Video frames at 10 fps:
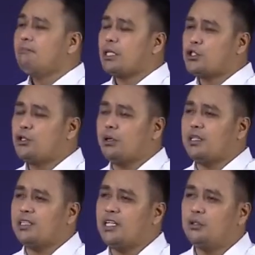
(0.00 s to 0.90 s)
But
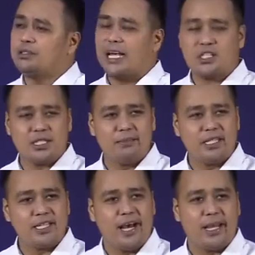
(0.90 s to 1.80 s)
during the New
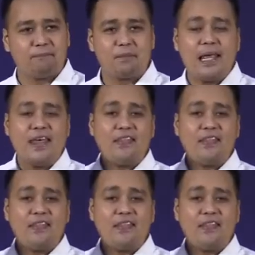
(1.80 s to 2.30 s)
Testament time,